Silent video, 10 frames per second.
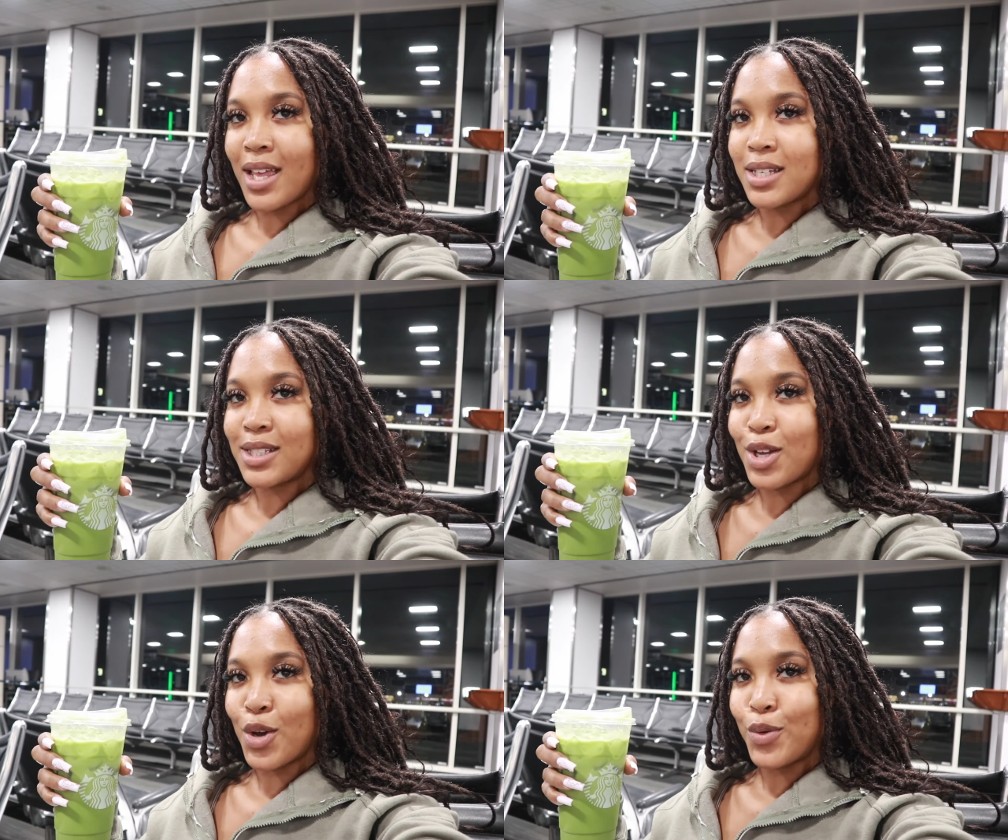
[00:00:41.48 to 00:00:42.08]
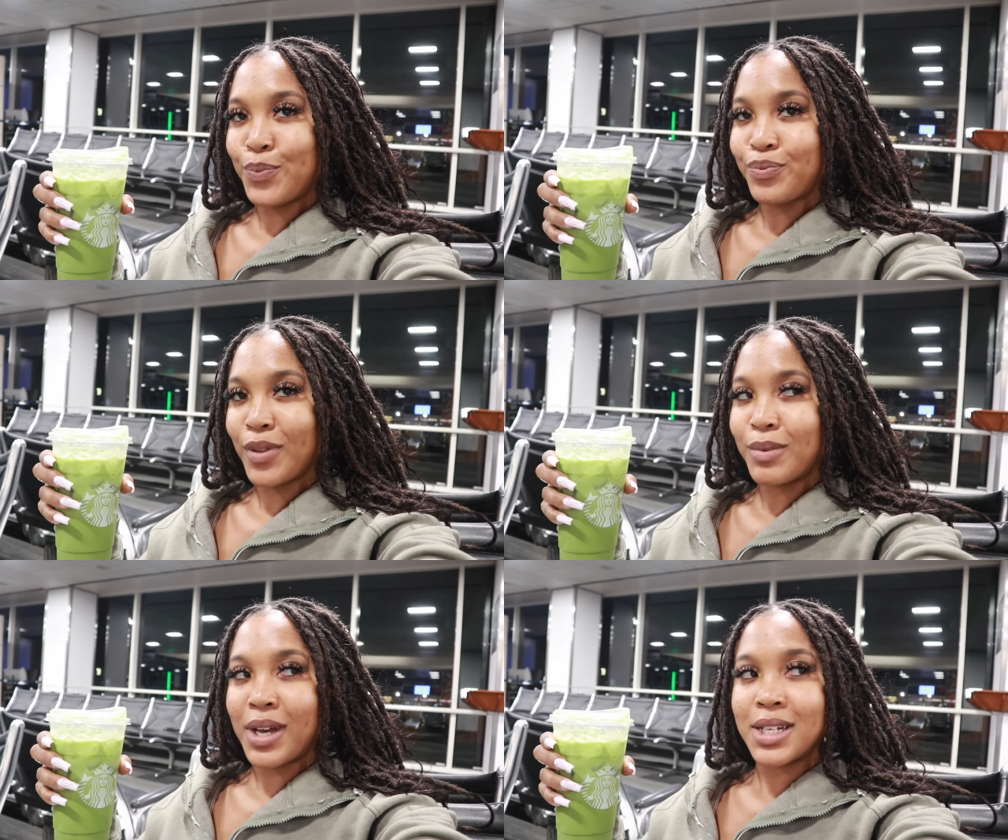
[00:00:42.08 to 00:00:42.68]
So
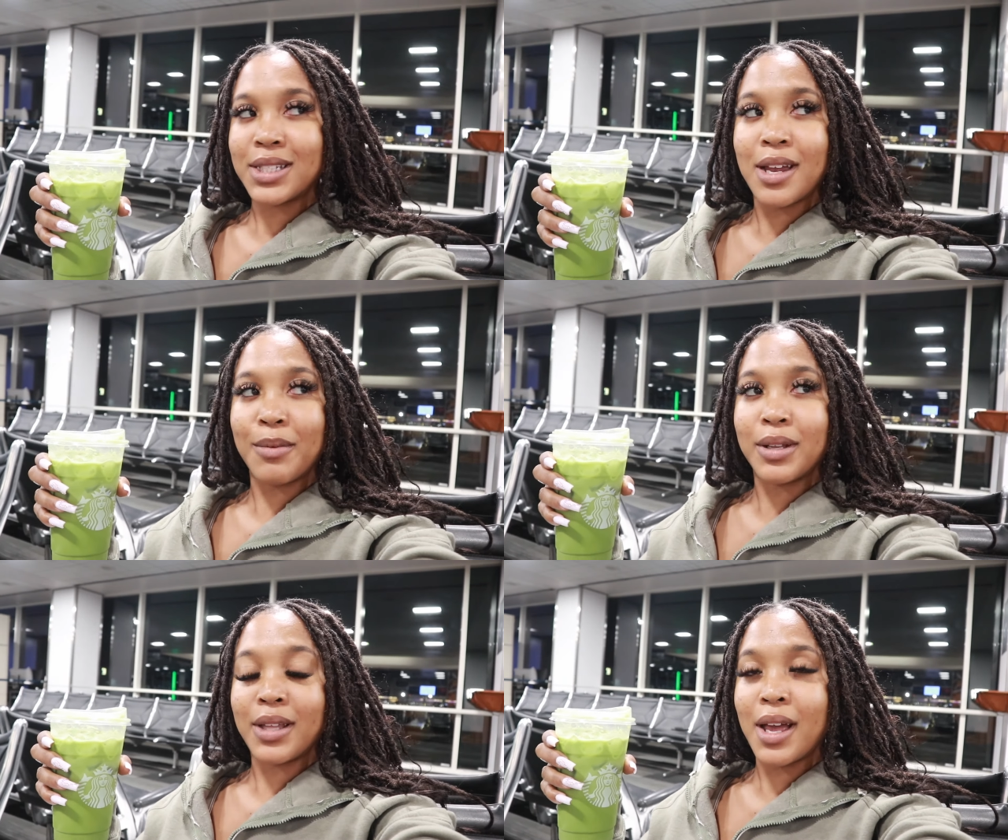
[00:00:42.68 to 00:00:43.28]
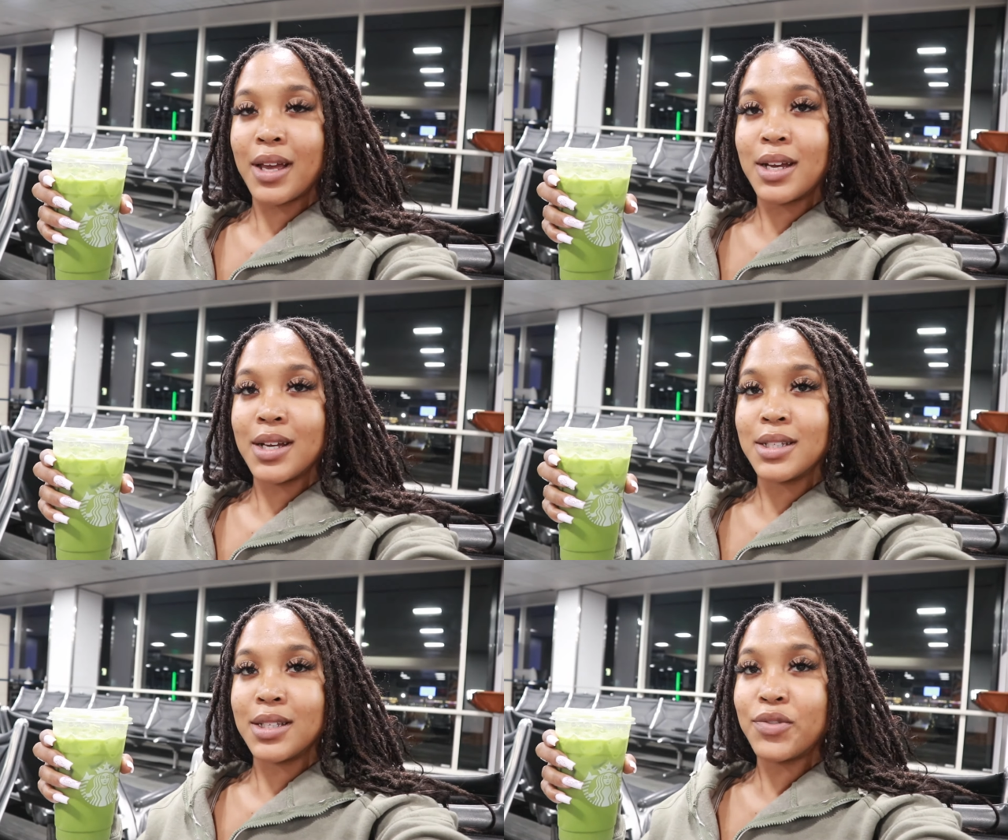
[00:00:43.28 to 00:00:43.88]
I'm kind of sad about that
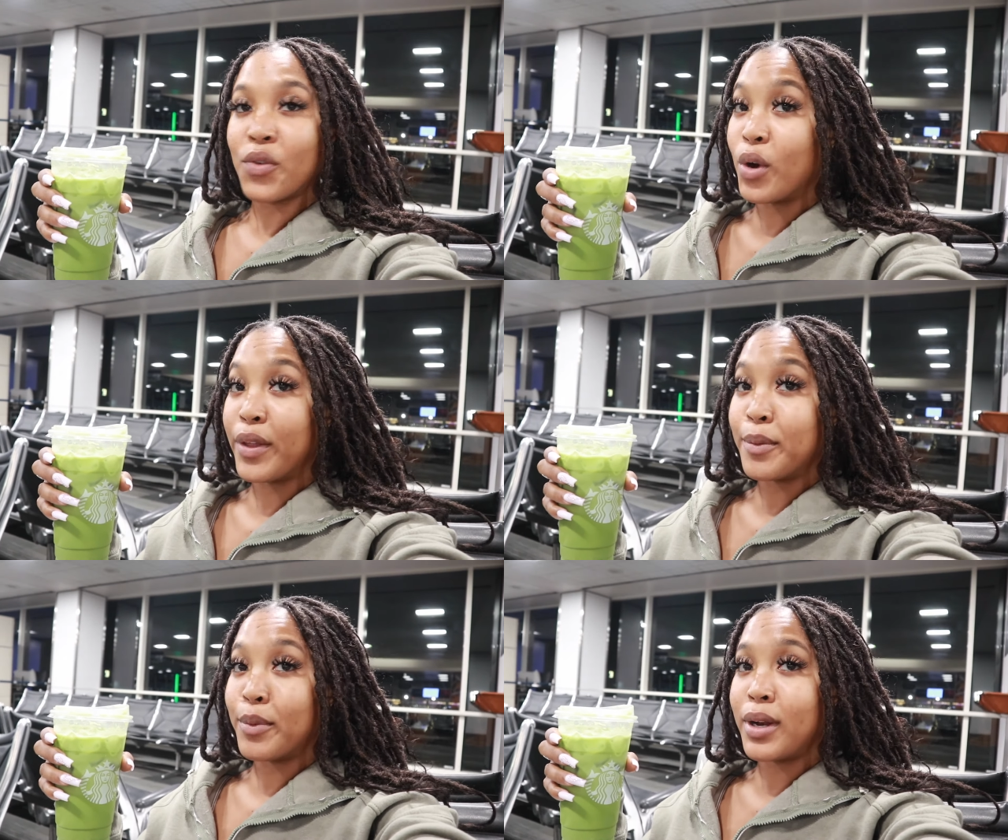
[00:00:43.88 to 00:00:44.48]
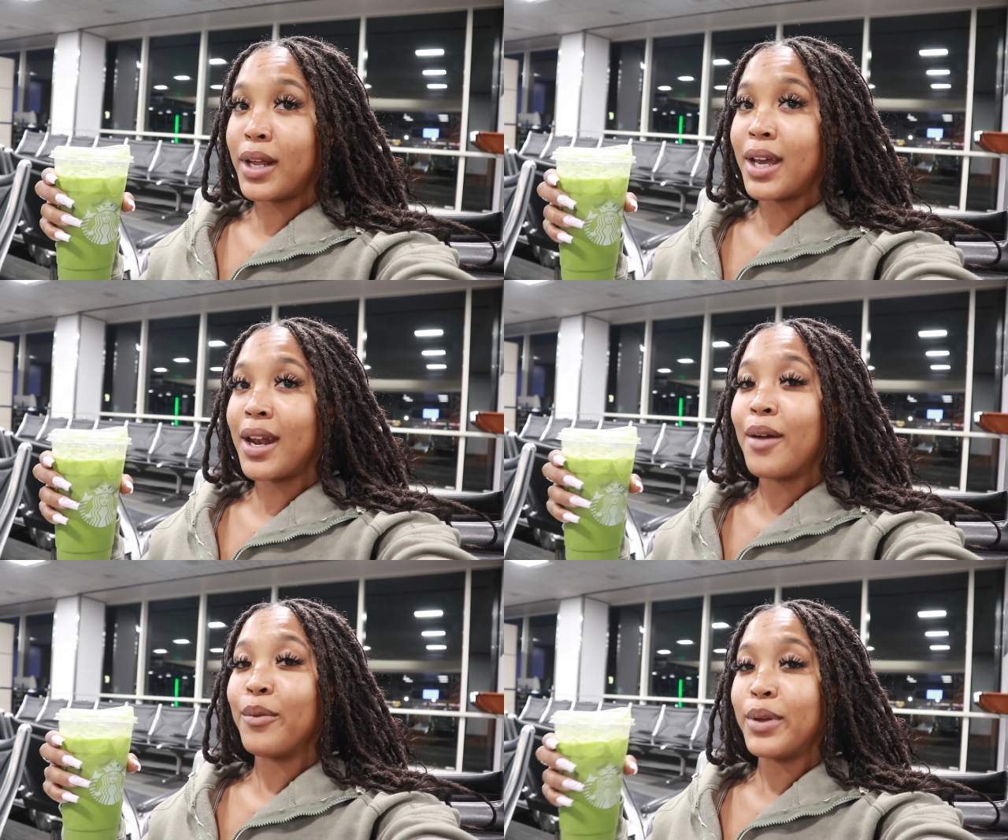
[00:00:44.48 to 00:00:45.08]
because it's four in the morning and
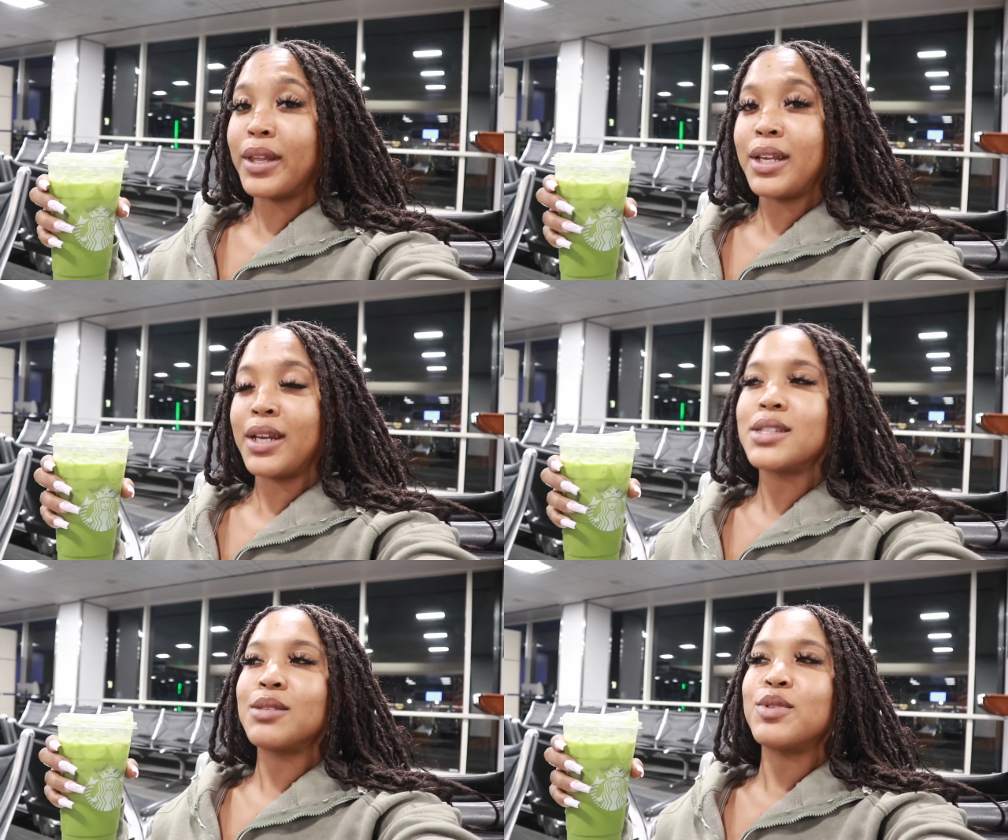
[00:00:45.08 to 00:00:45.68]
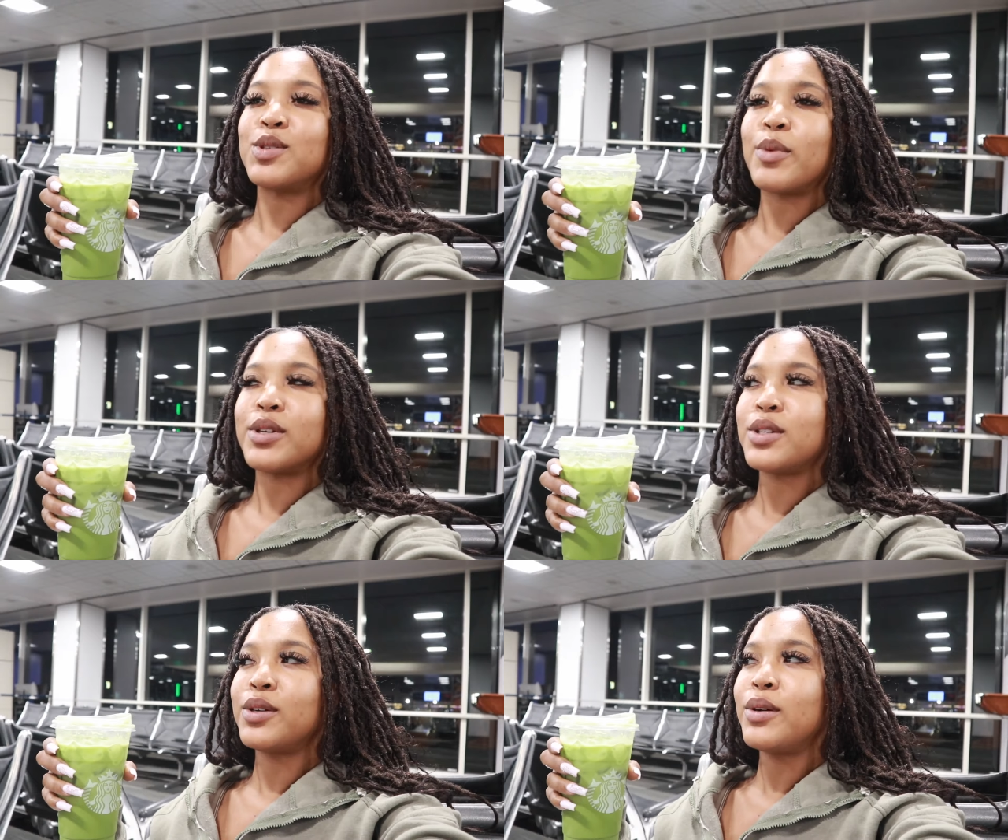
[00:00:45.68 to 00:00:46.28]
I really needed some
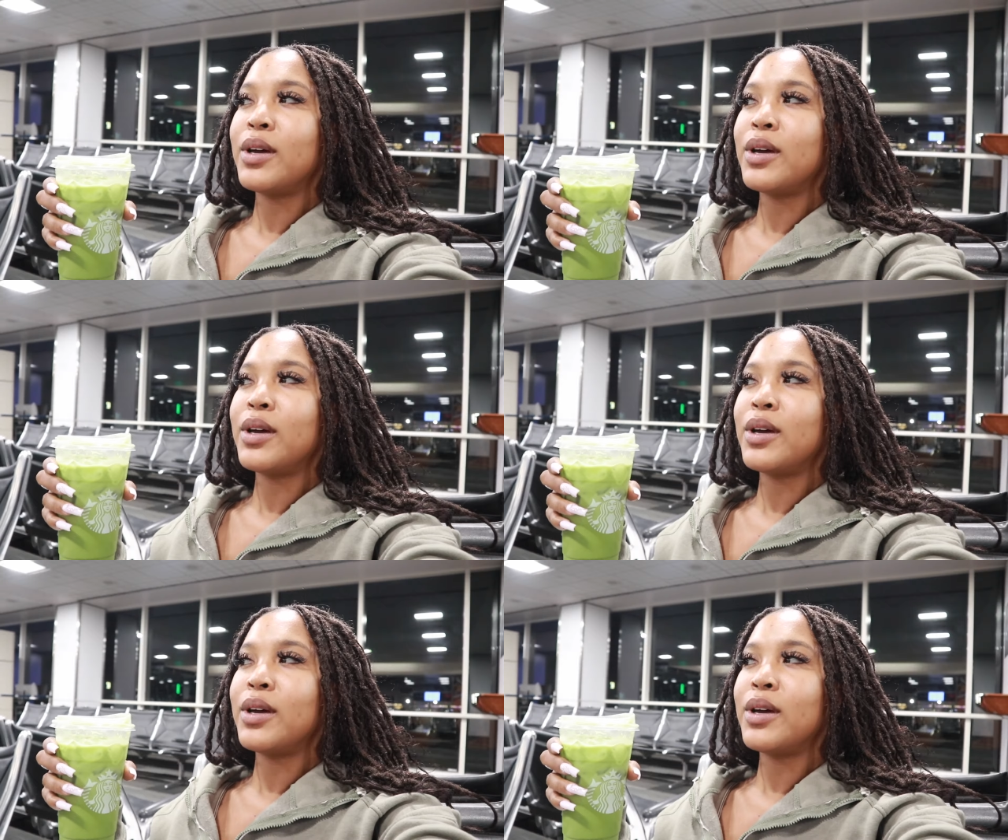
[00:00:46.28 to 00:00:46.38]
espresso.